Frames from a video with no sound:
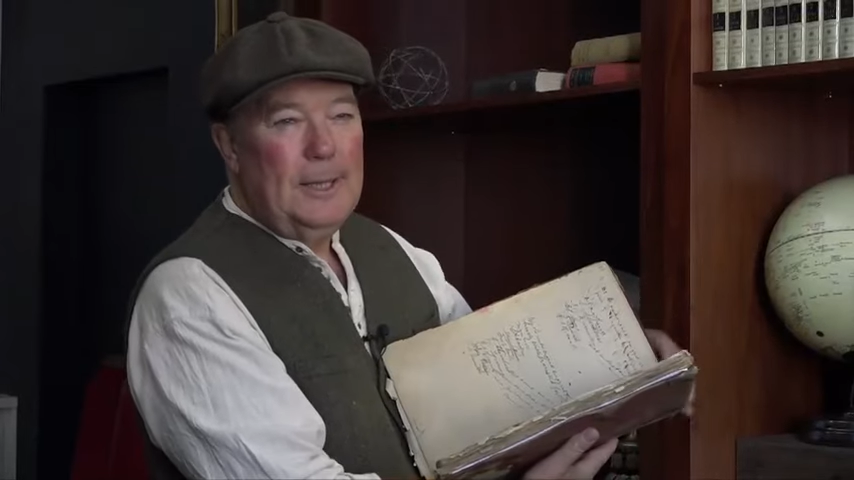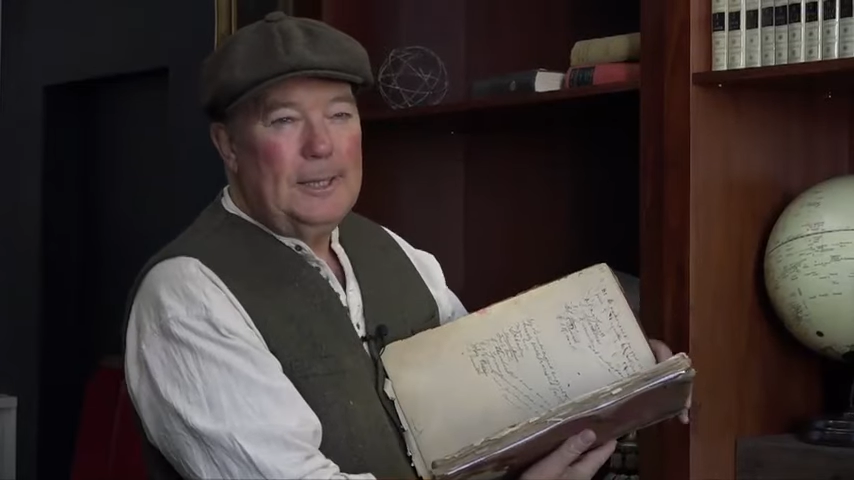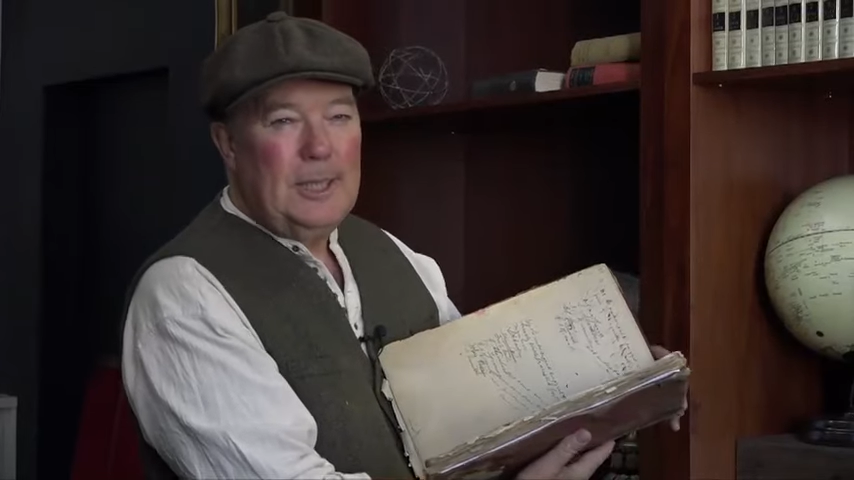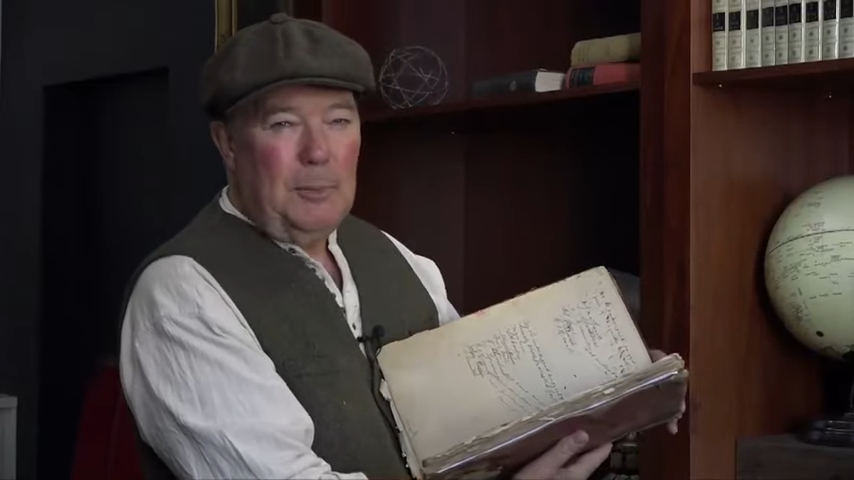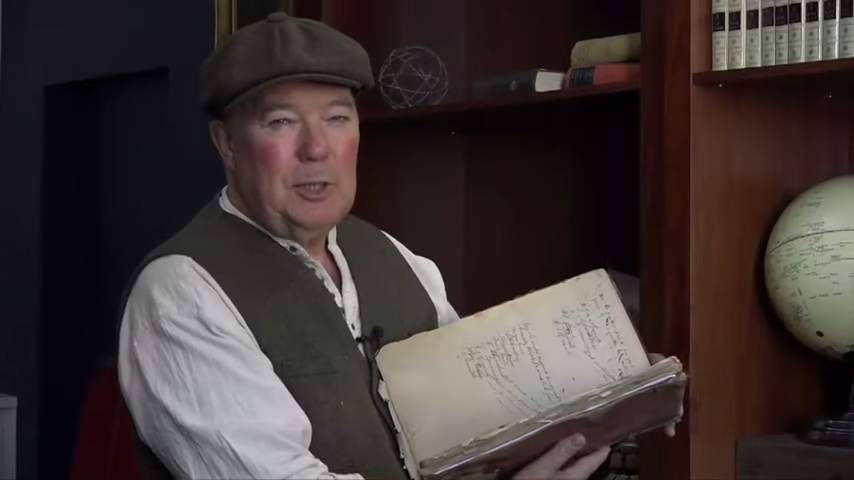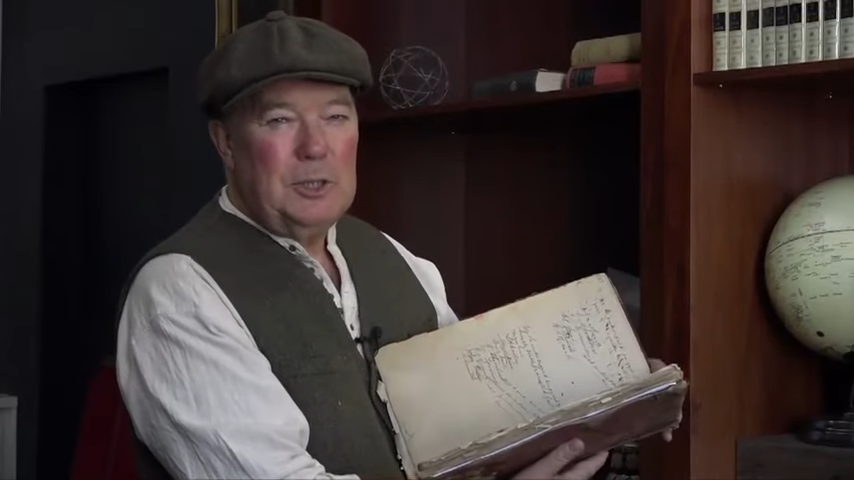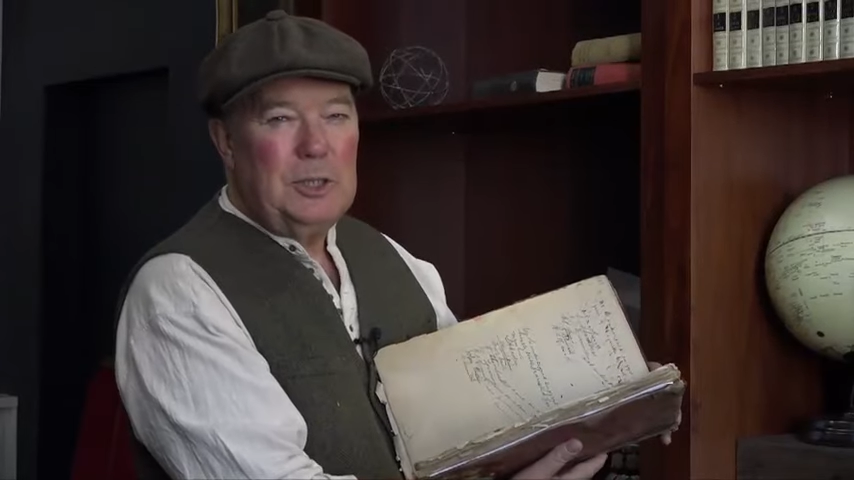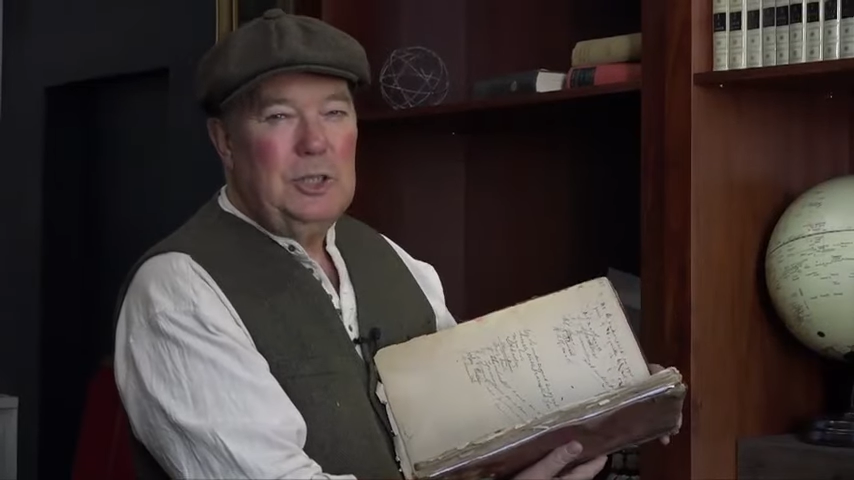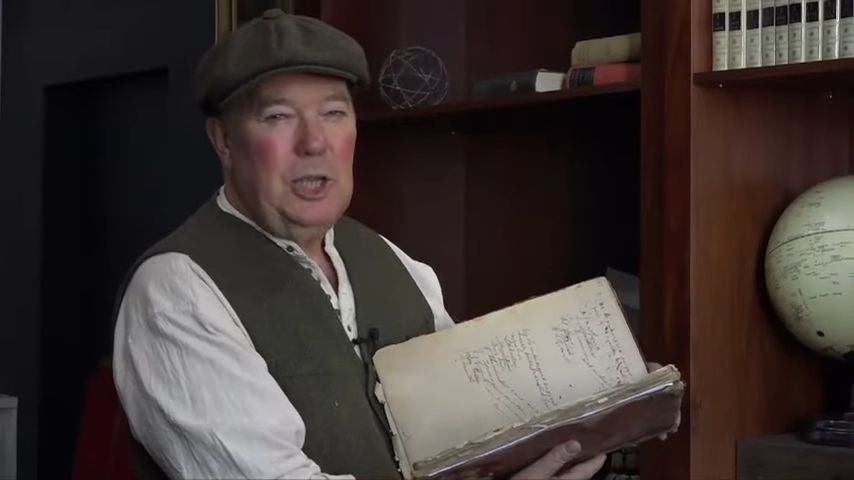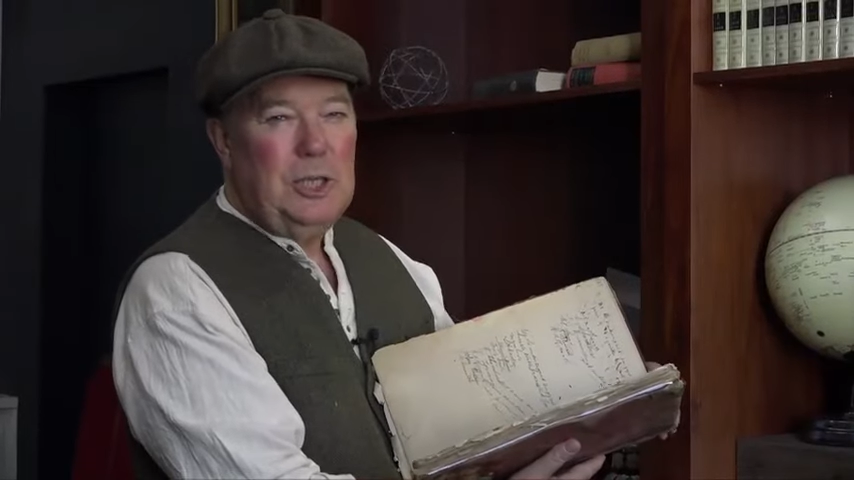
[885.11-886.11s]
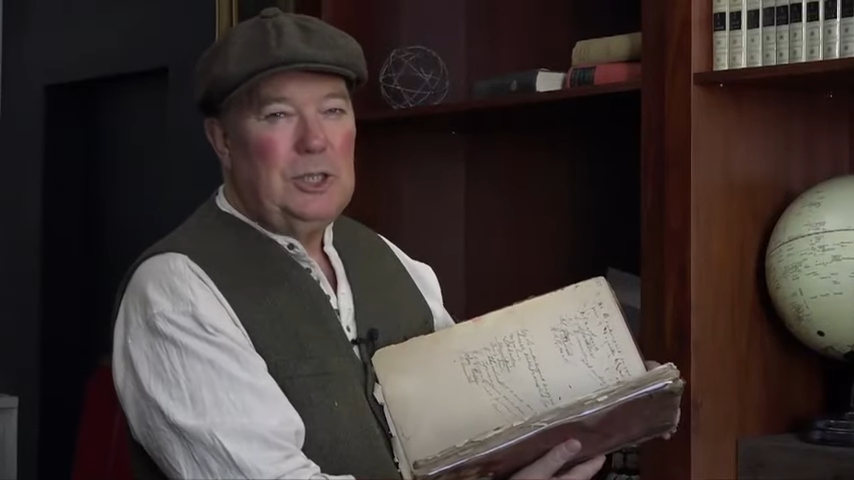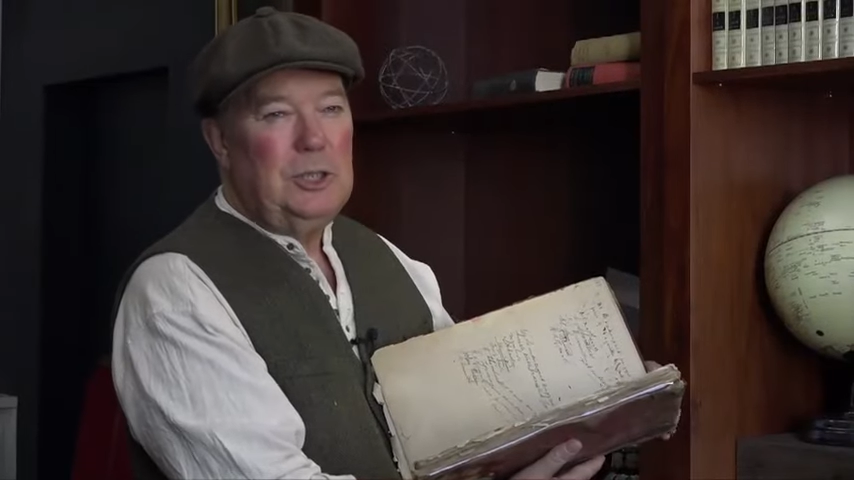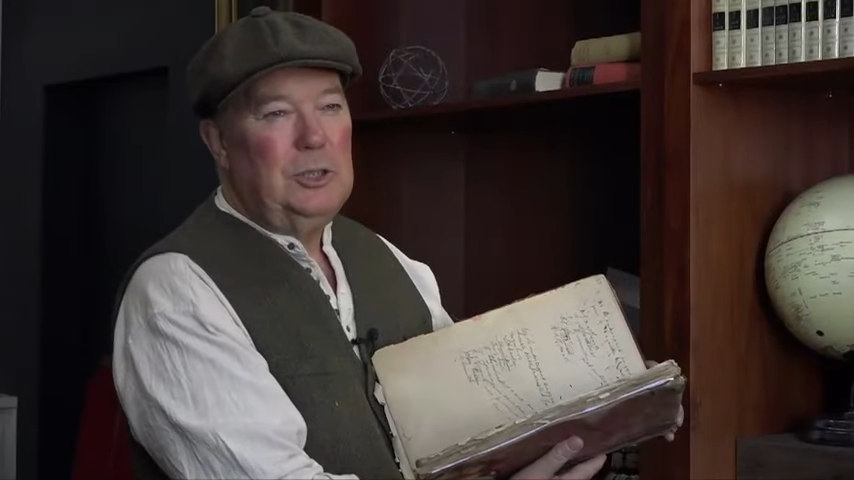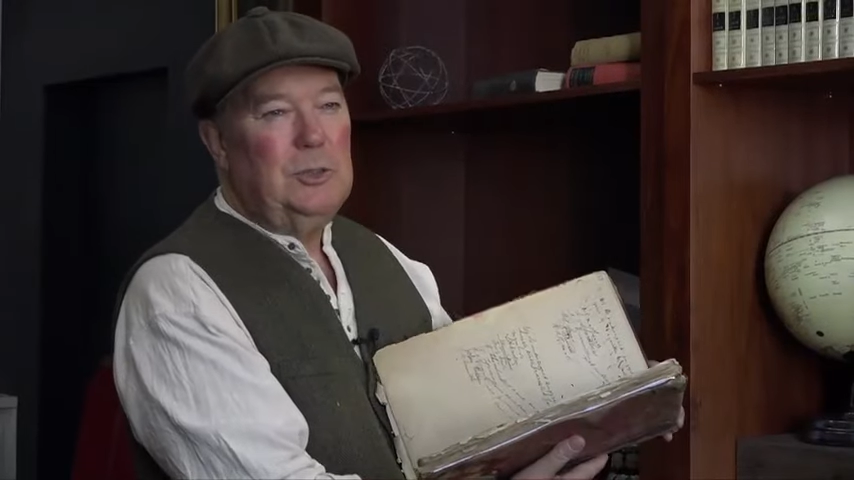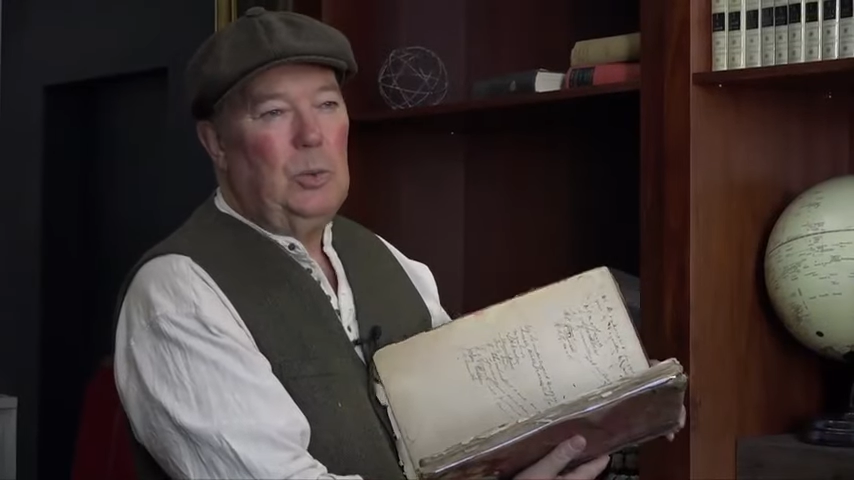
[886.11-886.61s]
Some of the
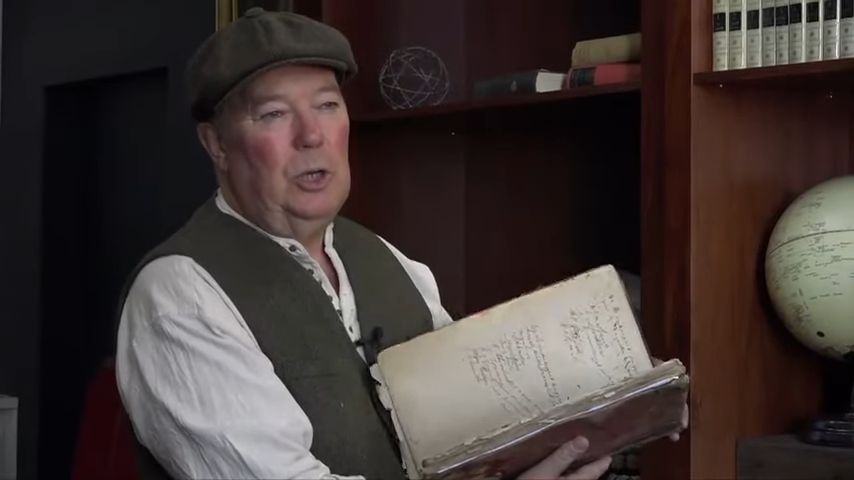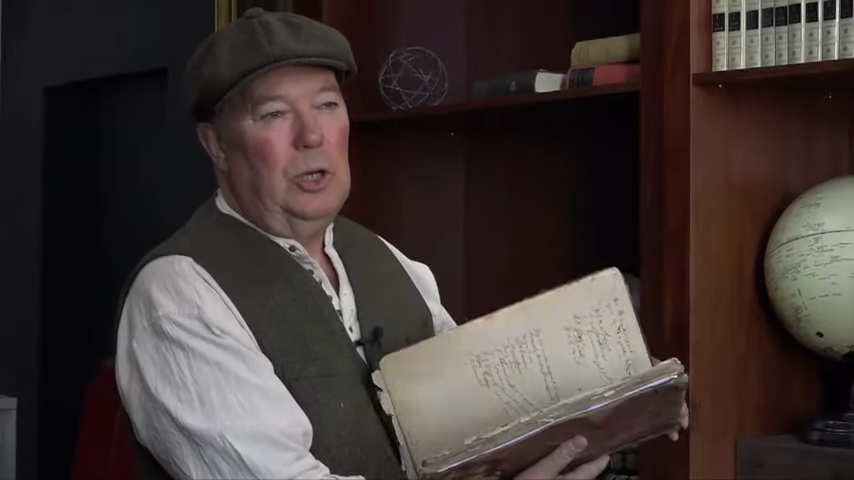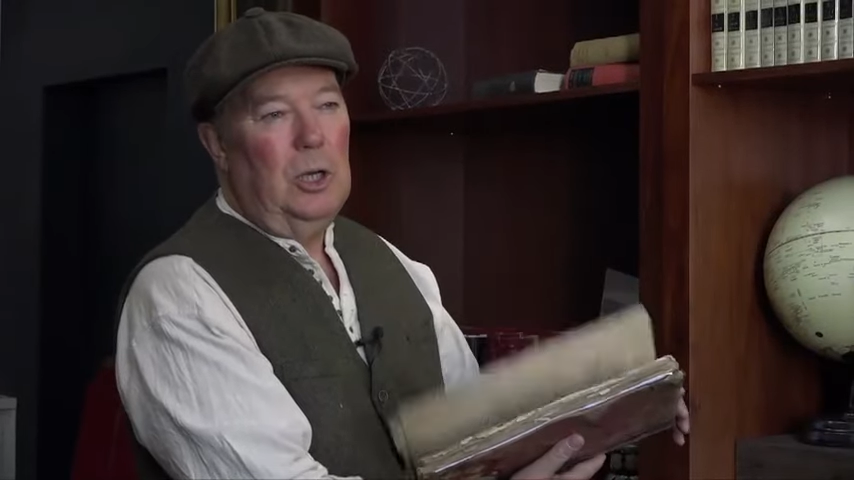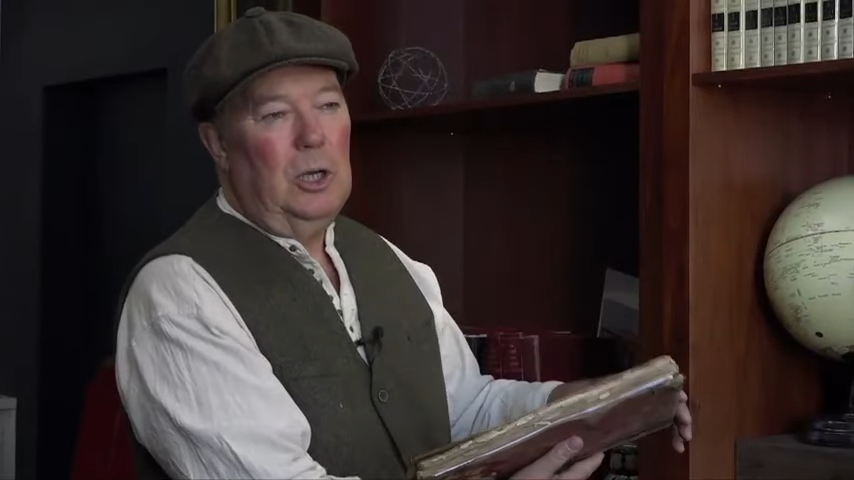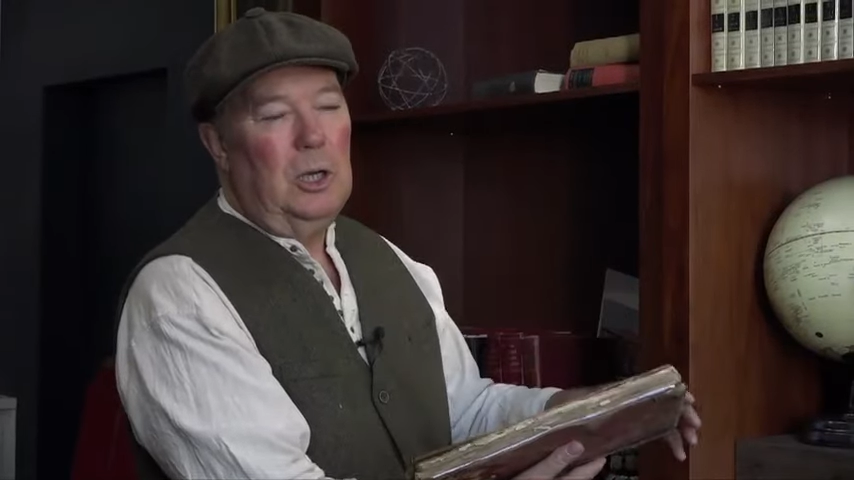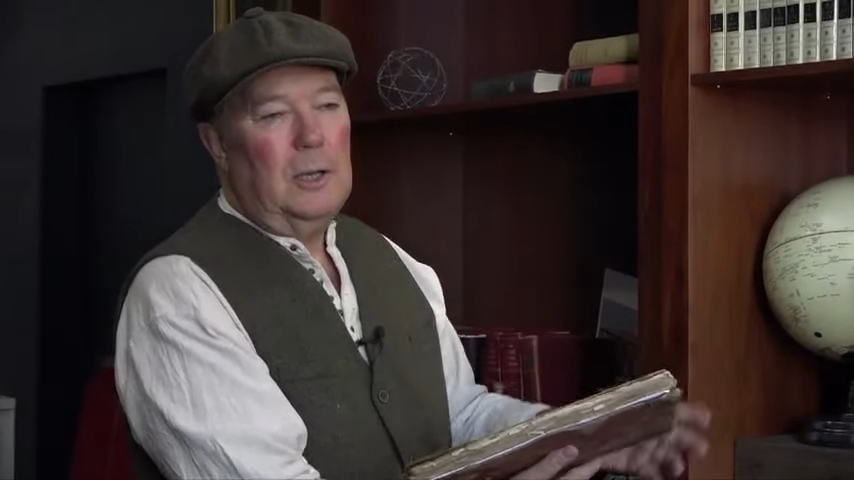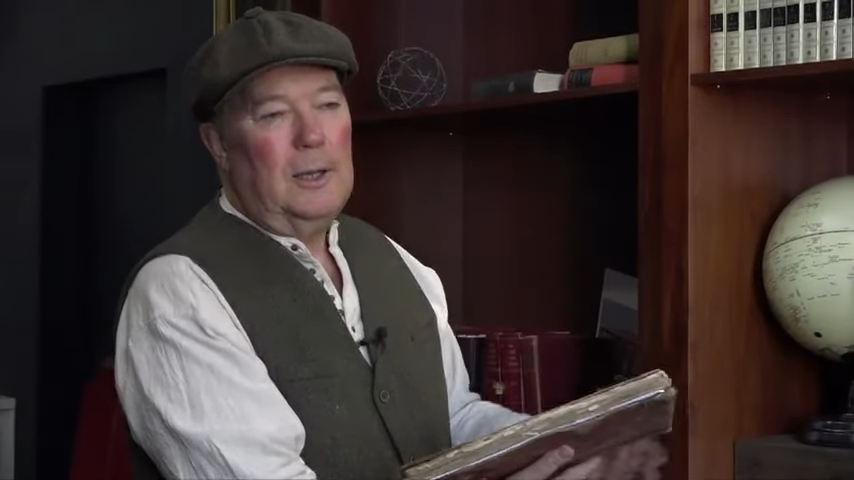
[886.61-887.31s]
suggestions were